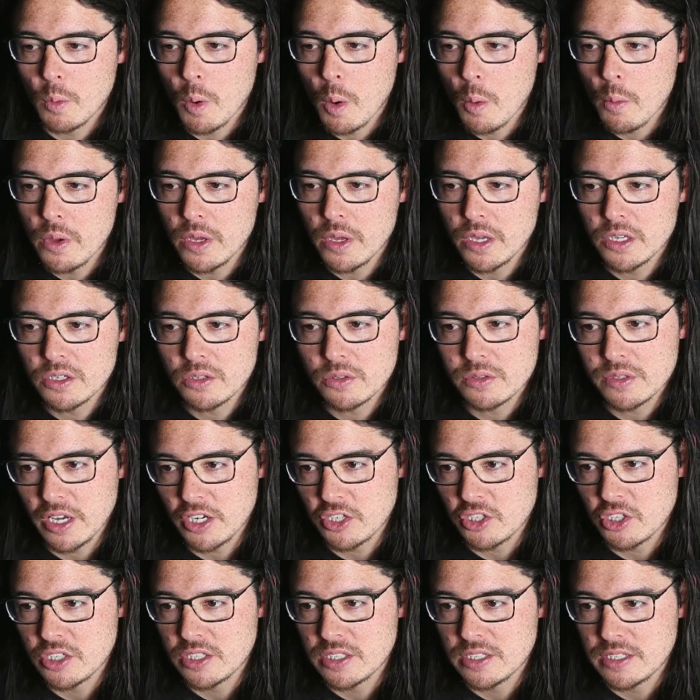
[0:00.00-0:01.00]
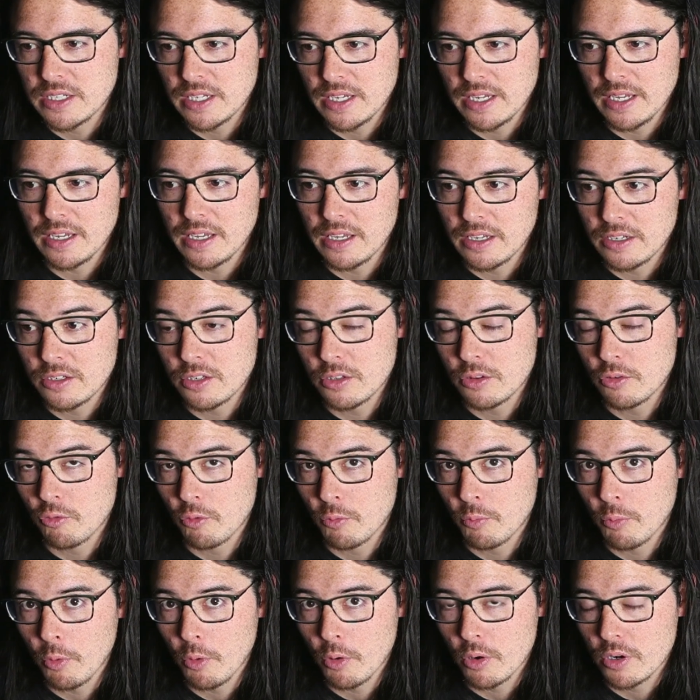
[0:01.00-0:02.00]
we can do is actually dig into the
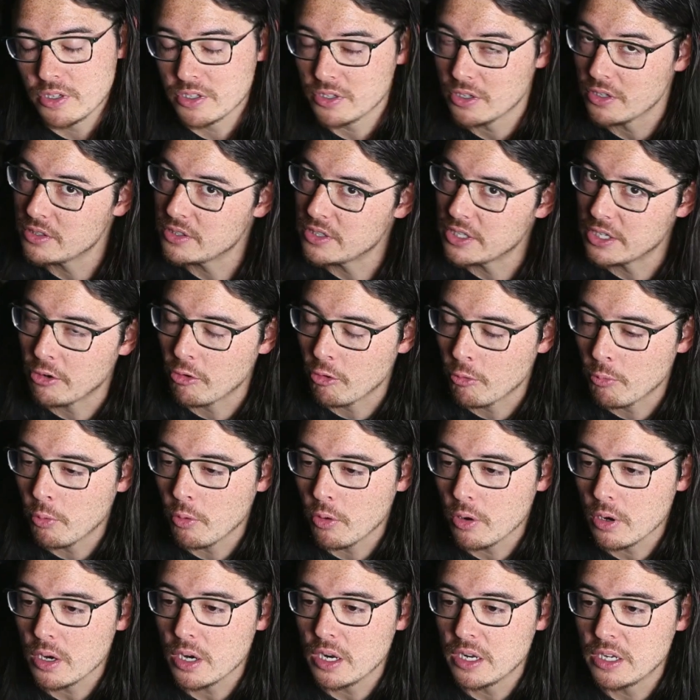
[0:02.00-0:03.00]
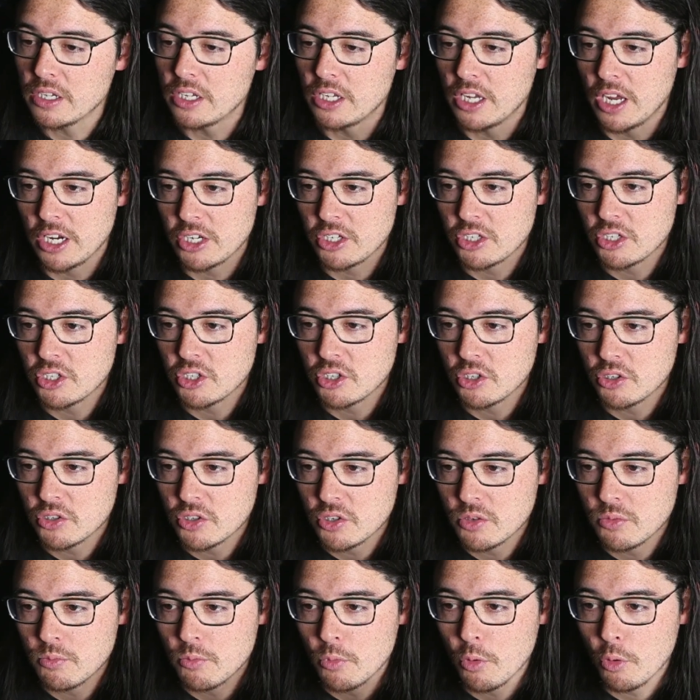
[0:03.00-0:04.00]
report. It's called a dig report, and it actually shows
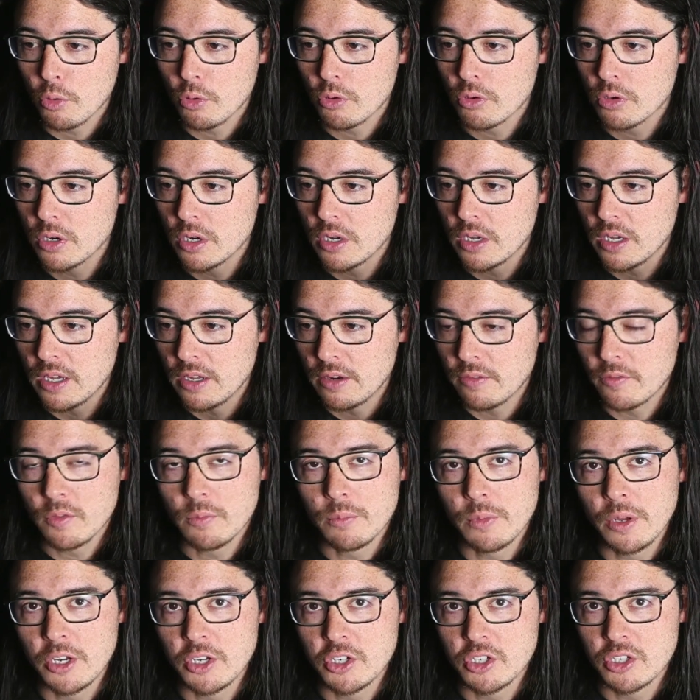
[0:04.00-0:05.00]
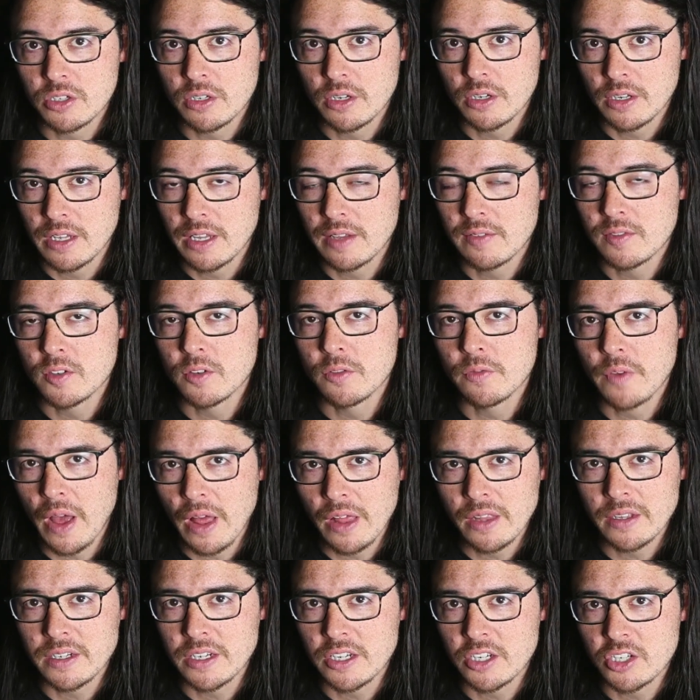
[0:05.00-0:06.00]
you more information and gives you
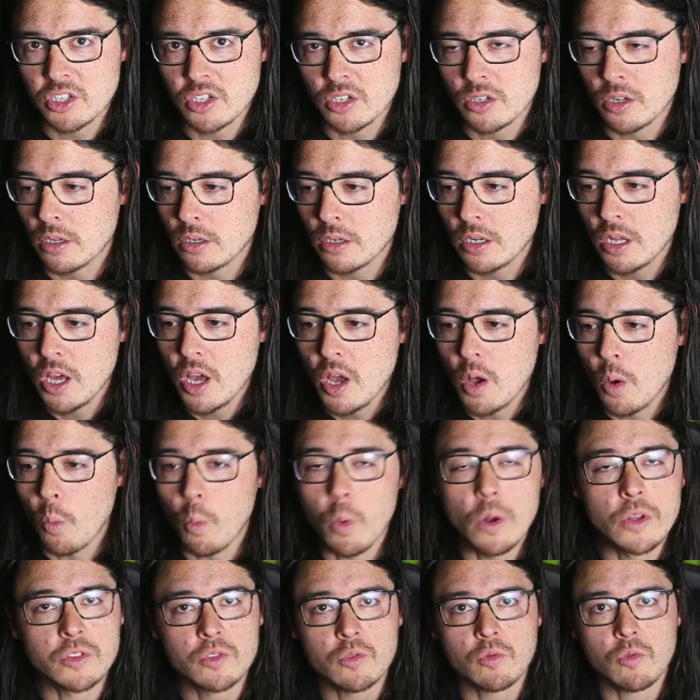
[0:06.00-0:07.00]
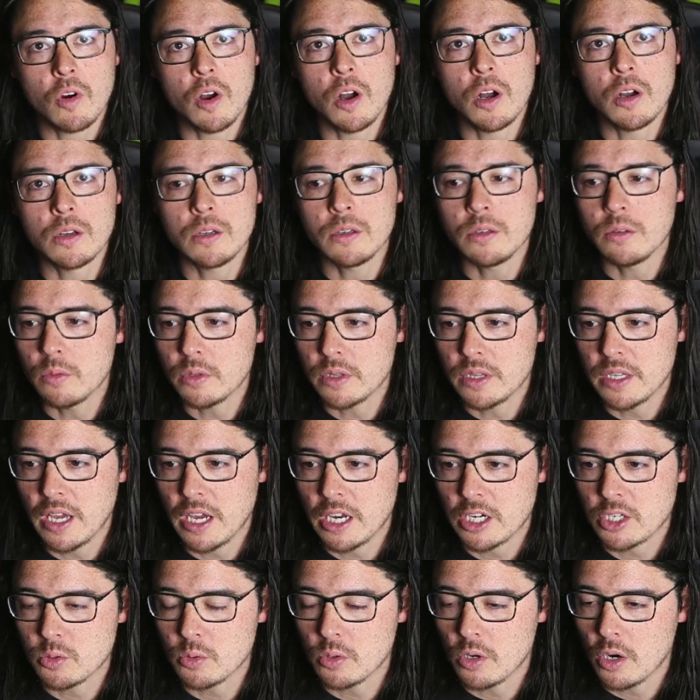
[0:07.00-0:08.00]
validation on what's wrong with the
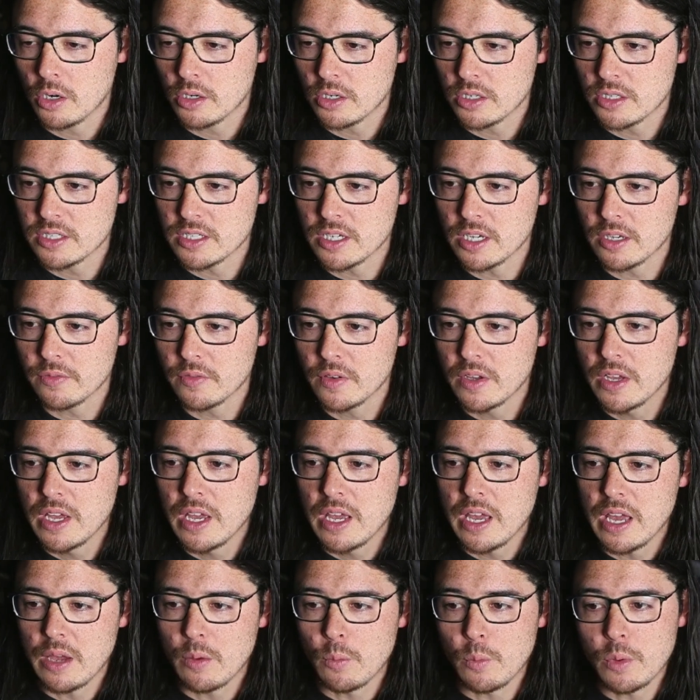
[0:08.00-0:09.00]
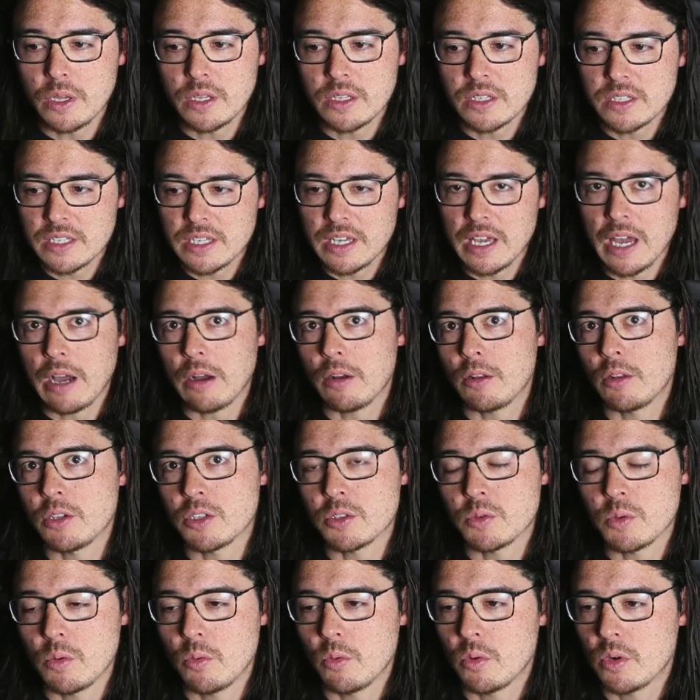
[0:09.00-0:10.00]
actual card itself. And we can see how
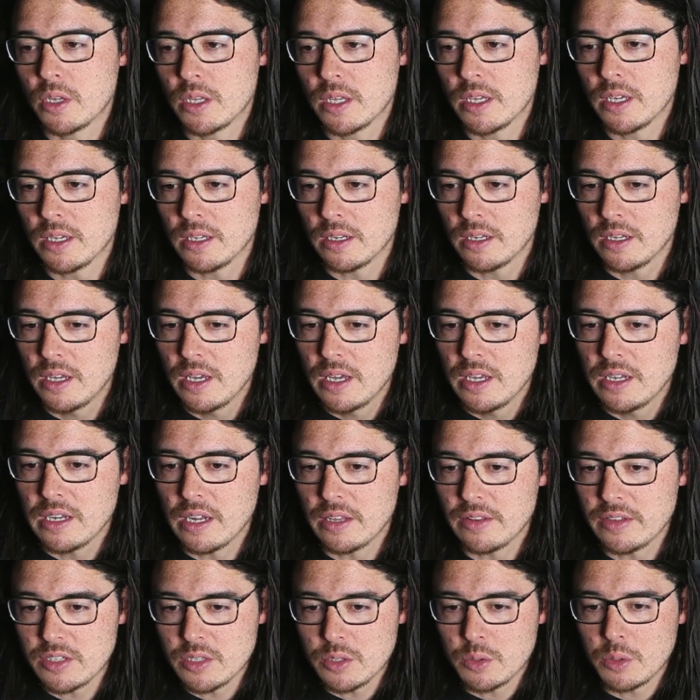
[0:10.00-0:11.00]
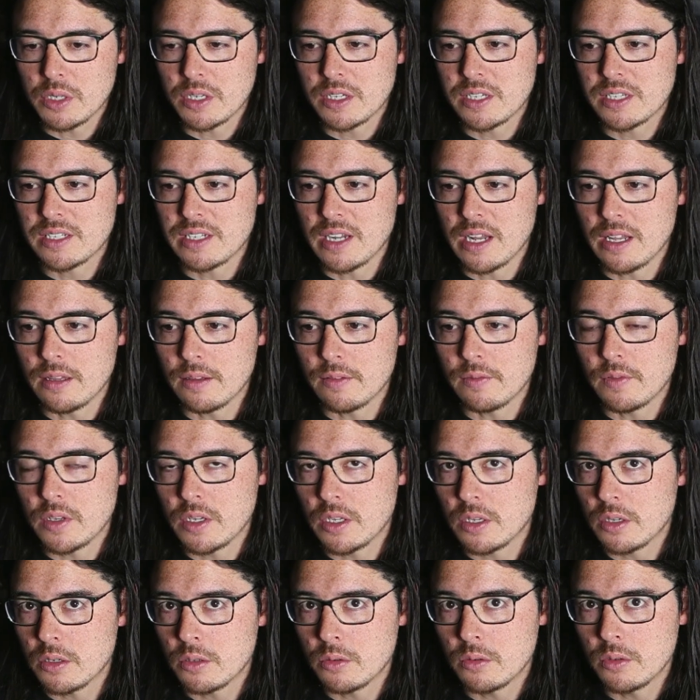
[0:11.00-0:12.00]
close we want to get. Now this would extend the
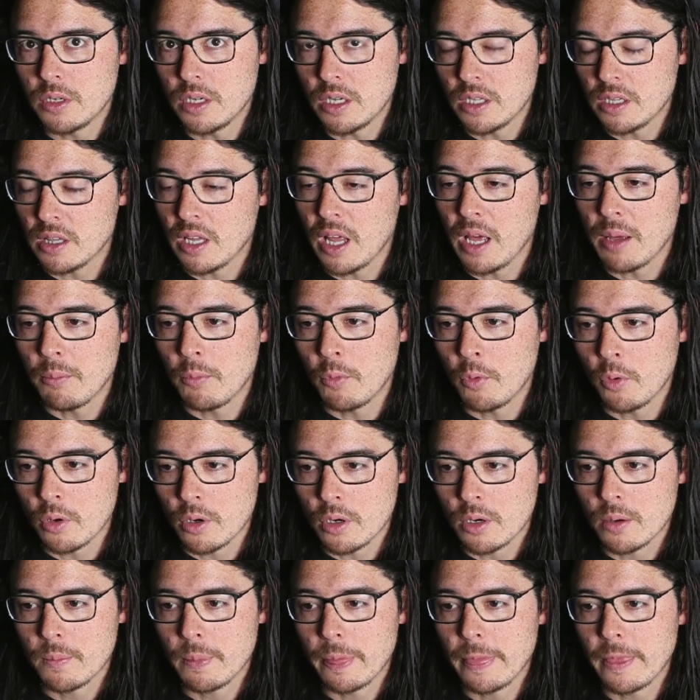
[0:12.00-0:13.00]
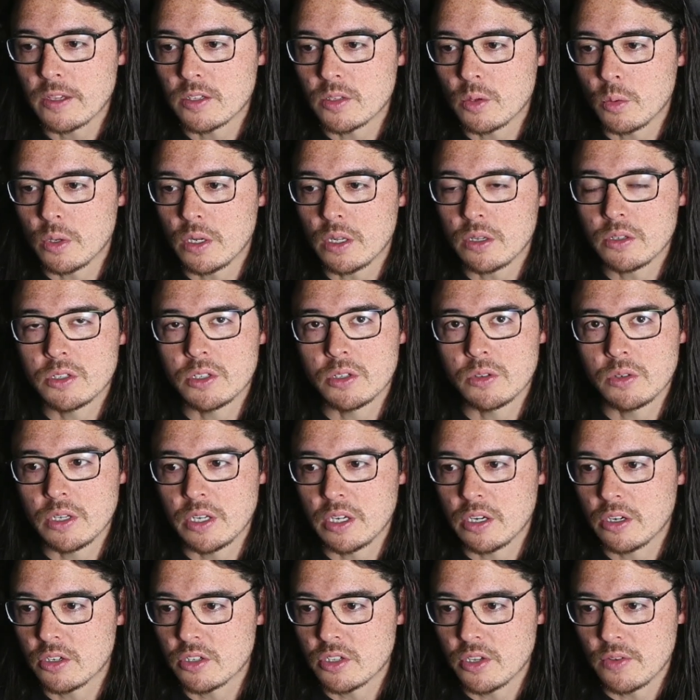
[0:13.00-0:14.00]
video a lot more. So what I'll do
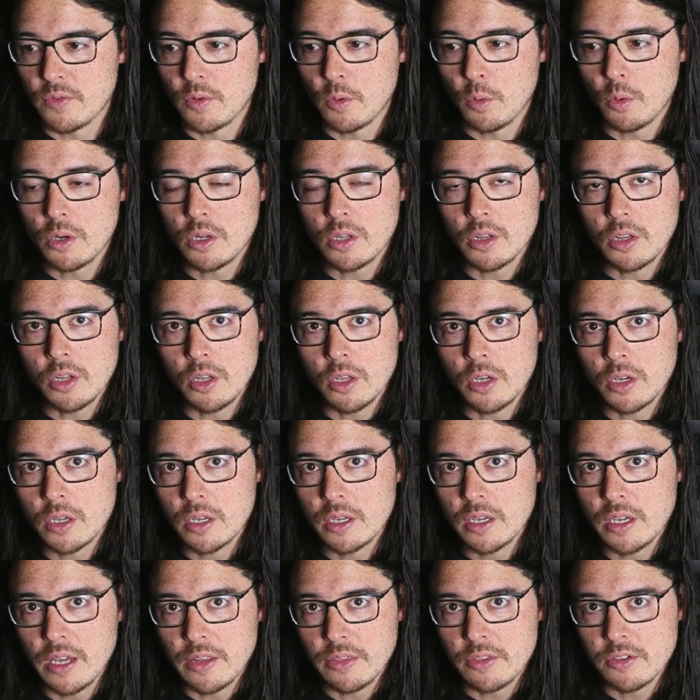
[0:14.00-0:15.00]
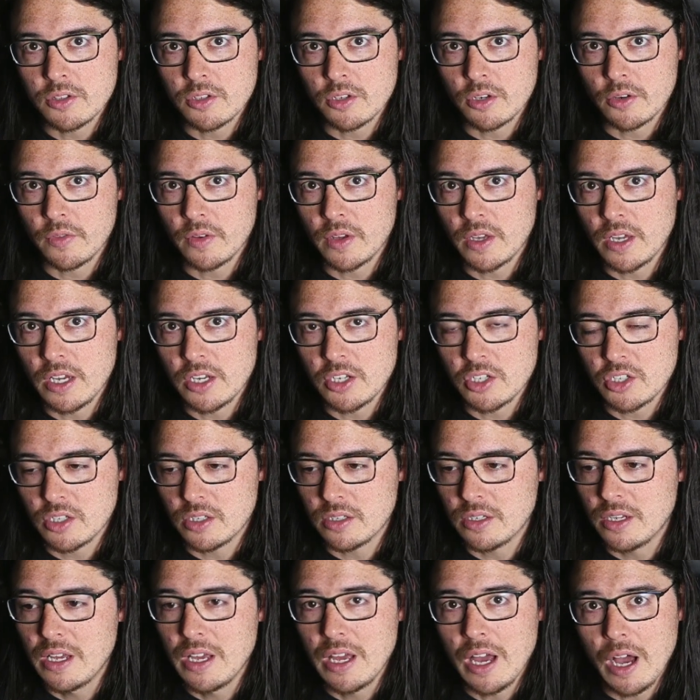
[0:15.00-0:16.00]
here is, if you want to look at the
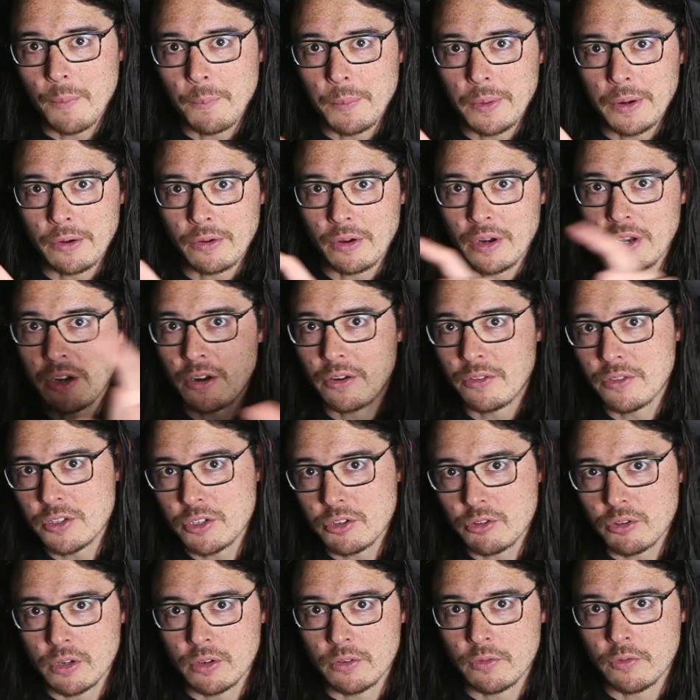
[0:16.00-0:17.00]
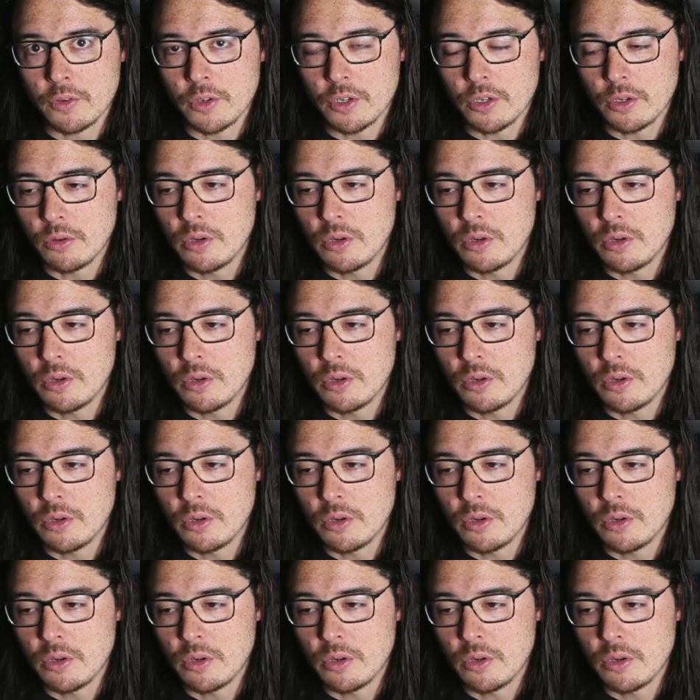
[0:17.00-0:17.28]
certification, I'll put it right here on the screen for you.